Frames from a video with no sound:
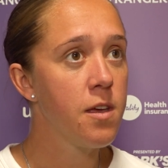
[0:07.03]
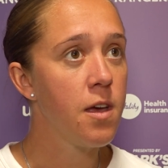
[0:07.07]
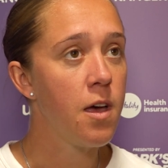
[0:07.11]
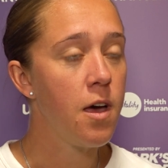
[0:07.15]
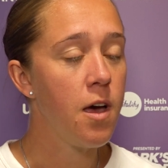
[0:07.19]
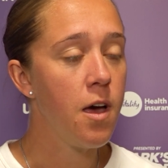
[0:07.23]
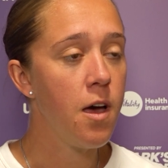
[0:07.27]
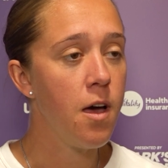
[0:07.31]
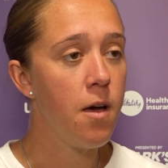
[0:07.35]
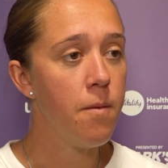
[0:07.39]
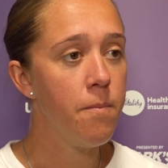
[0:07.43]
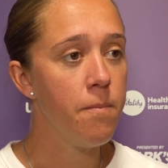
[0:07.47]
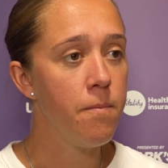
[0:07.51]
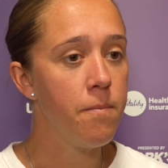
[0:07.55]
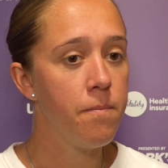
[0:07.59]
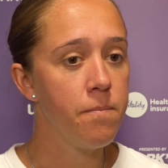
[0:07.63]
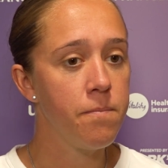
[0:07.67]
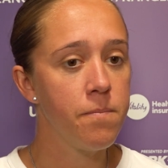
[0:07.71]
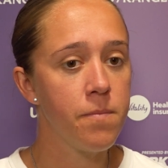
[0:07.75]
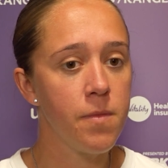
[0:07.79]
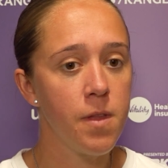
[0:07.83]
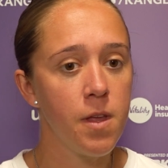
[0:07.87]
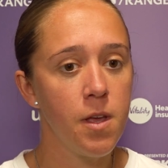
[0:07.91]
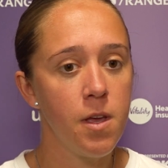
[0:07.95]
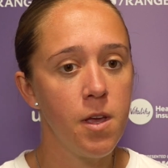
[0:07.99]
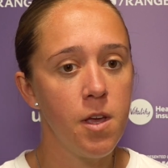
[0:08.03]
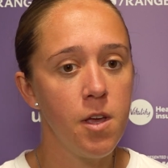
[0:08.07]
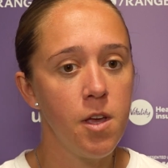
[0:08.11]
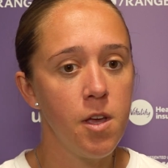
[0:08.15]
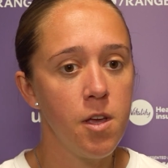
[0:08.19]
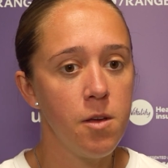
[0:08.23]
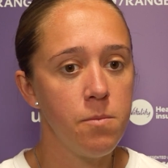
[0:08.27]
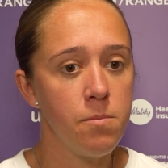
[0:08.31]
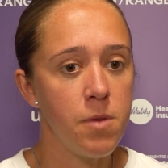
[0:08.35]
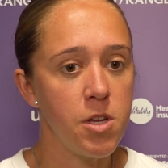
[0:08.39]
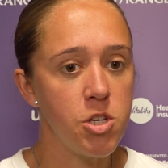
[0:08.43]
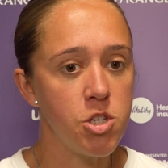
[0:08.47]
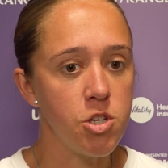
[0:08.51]

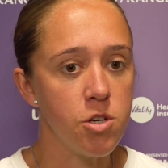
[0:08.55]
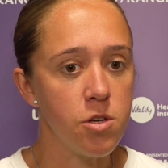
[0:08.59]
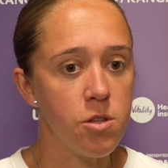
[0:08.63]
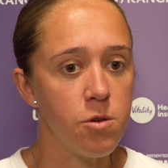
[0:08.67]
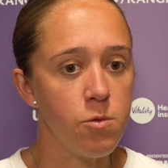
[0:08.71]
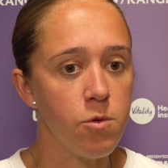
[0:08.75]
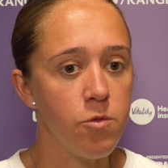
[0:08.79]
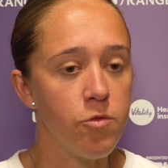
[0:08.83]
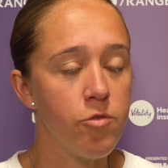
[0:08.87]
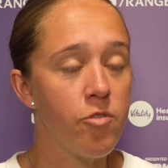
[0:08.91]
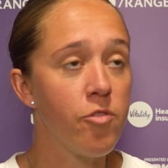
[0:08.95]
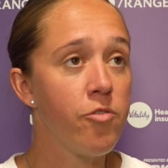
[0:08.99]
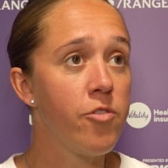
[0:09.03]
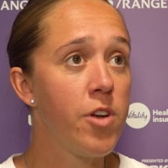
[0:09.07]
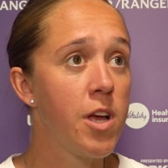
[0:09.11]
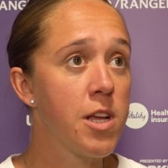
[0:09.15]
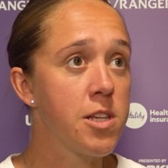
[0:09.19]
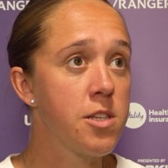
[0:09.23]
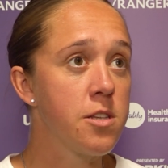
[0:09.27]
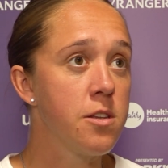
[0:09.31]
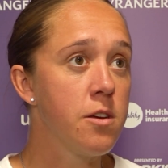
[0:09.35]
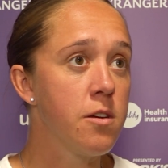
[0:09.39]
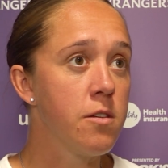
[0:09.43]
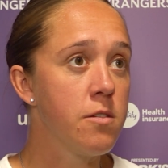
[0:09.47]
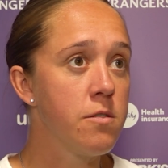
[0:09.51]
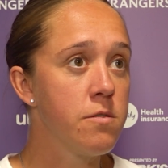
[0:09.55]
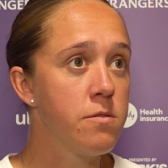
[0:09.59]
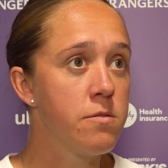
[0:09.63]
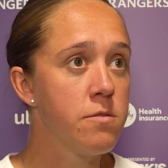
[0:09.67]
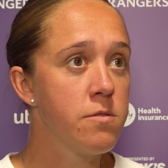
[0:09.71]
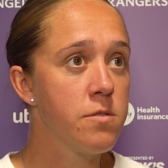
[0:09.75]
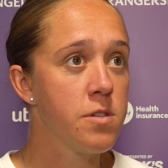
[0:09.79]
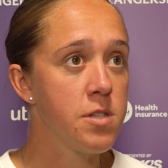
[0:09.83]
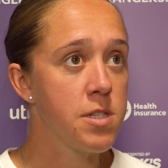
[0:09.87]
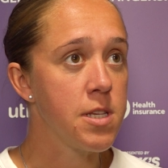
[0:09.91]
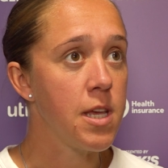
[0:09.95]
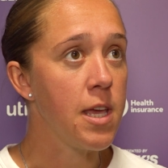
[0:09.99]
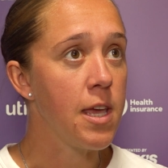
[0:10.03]
Made sure that we've reflected
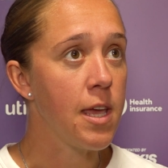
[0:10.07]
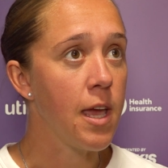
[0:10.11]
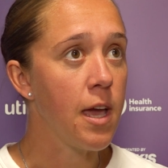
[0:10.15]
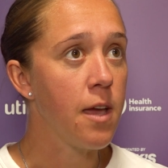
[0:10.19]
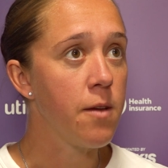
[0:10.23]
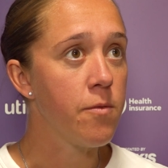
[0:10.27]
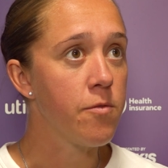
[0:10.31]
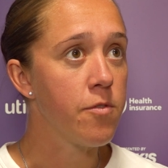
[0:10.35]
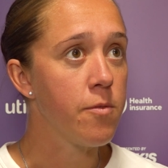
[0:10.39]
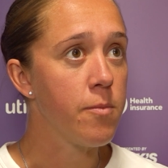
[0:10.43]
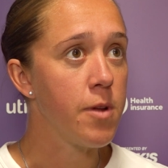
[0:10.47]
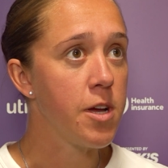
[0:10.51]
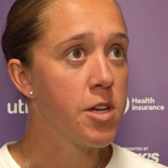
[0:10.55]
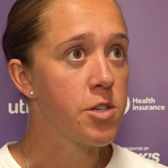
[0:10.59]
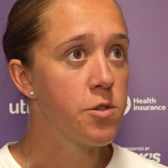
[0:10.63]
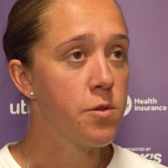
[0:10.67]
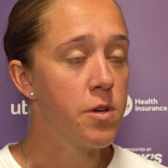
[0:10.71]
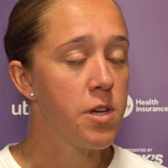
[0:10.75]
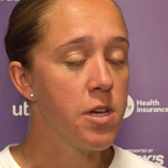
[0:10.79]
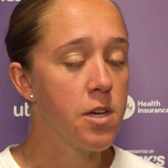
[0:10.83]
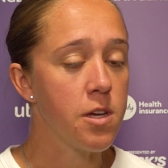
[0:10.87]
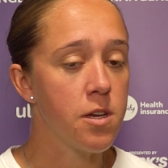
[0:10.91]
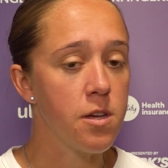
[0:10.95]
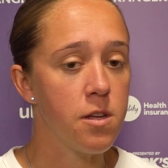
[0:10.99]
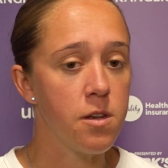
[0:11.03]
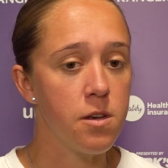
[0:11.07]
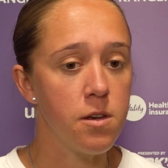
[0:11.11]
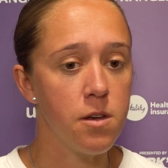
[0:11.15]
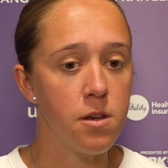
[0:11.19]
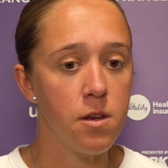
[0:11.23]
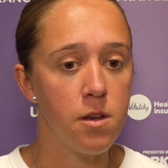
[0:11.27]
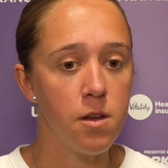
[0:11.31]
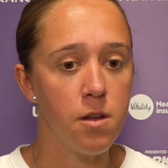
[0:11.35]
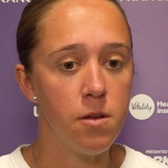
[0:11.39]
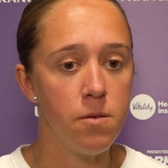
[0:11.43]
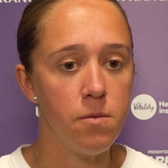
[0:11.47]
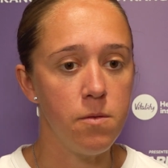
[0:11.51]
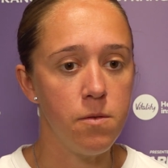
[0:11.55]
on the City game from last week
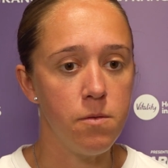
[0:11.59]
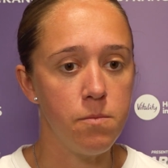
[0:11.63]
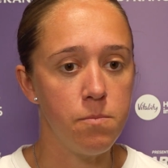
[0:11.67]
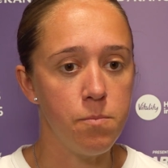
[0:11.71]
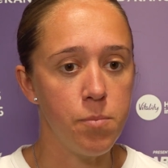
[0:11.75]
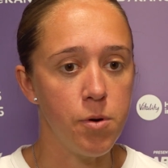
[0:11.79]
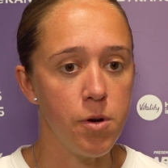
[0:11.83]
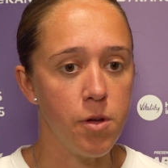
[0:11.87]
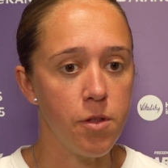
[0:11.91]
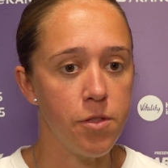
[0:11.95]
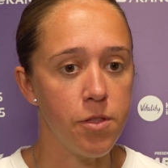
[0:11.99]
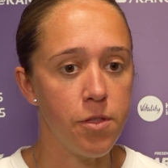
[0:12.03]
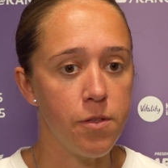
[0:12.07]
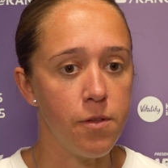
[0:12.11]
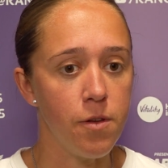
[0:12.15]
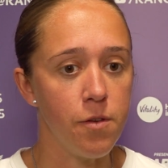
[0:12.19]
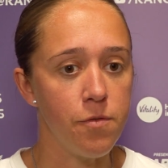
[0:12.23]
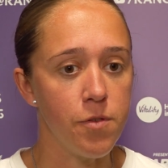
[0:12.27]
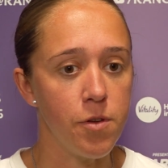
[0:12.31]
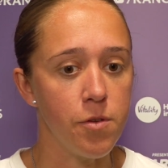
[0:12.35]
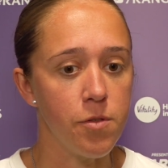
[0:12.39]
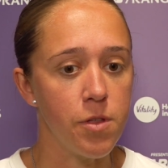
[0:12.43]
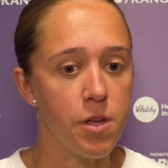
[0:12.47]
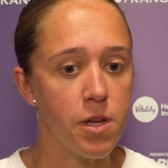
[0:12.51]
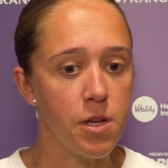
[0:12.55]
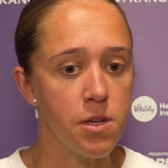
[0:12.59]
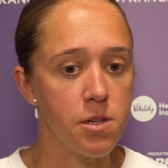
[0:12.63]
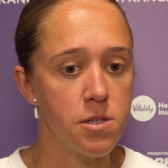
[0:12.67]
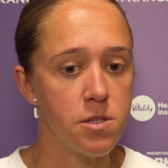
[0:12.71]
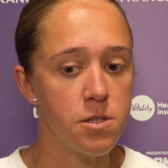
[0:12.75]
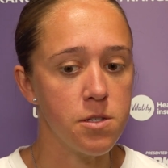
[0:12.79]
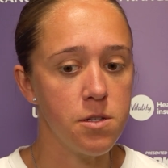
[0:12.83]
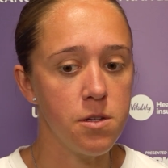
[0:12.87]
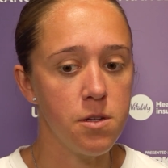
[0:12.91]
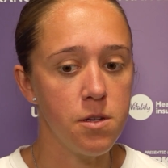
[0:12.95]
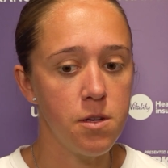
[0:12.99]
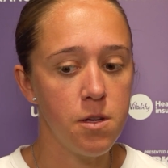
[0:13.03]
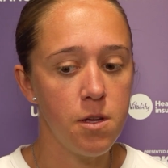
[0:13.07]
and put a few
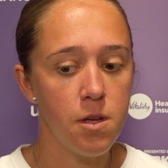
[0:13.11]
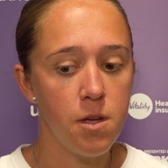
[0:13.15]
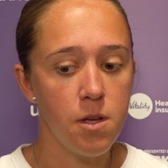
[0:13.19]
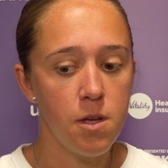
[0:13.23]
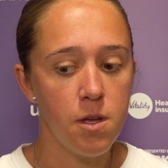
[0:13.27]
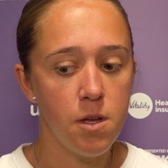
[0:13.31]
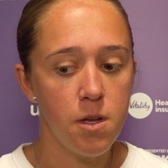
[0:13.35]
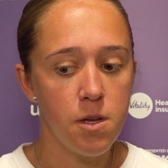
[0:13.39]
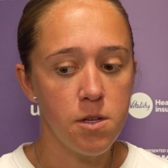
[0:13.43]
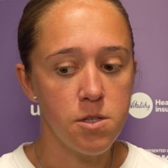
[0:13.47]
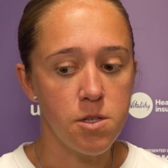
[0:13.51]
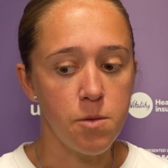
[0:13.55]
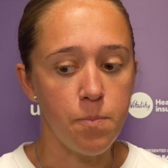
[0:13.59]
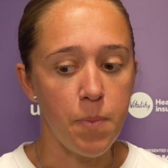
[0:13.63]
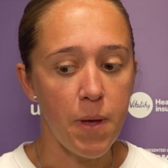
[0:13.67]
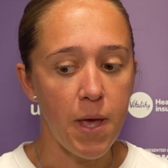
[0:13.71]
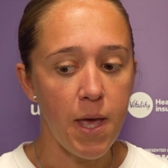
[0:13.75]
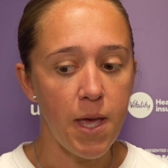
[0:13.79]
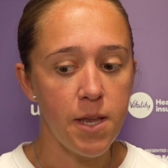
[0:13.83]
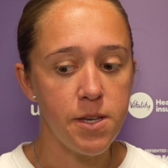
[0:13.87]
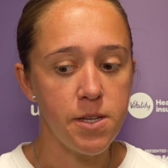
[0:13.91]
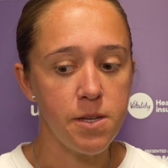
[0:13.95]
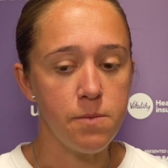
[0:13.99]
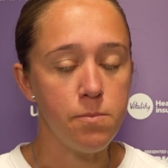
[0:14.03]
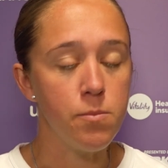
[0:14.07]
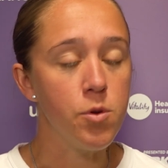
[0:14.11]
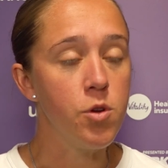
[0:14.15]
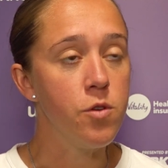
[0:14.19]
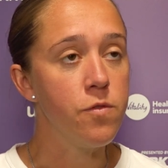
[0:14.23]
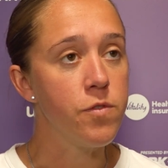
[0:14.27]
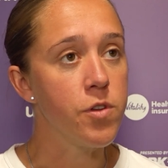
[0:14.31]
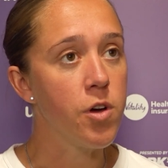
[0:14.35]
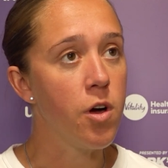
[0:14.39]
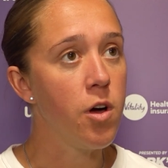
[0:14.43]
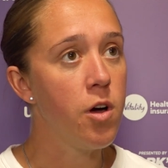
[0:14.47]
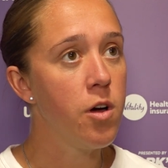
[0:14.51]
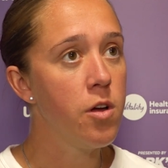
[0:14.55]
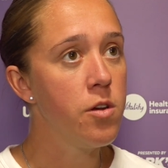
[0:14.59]
things to bed and
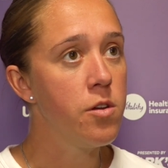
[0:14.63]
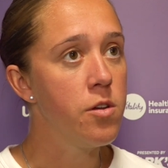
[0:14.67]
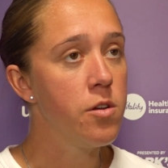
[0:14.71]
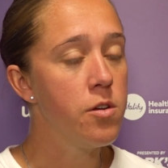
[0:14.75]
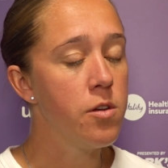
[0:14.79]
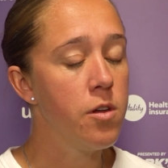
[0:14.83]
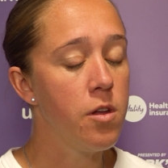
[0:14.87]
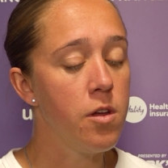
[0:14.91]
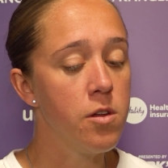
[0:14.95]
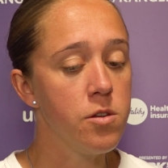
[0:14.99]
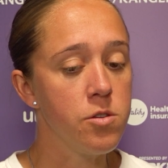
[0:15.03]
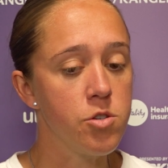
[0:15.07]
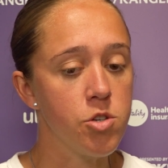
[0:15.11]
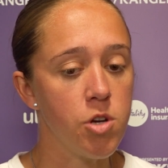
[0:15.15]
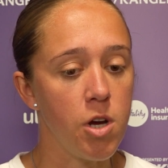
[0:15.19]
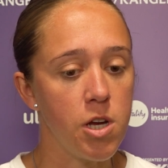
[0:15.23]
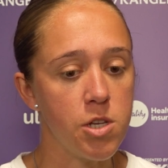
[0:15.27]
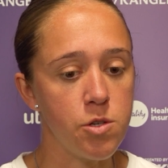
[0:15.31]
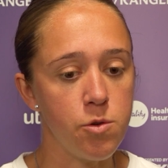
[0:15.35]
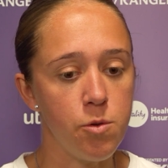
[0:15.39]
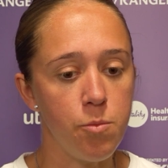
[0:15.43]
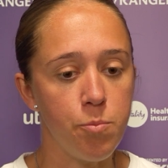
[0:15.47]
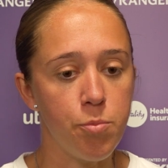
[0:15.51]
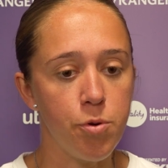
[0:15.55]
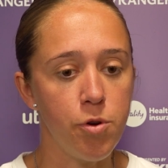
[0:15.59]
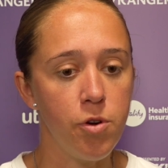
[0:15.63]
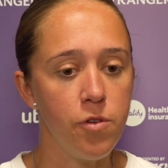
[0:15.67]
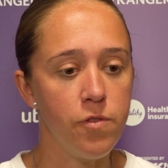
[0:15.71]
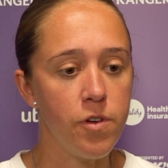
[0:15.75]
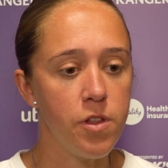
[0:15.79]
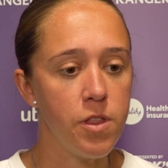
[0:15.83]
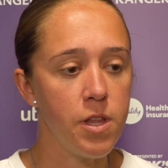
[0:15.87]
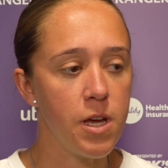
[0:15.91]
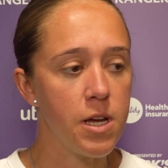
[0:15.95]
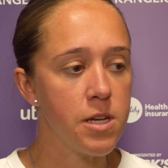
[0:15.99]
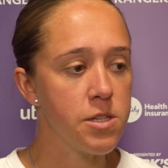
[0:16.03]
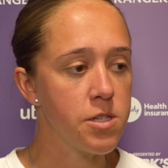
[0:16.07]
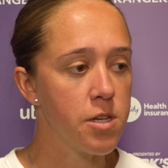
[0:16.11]
moved on and tried to improve on that.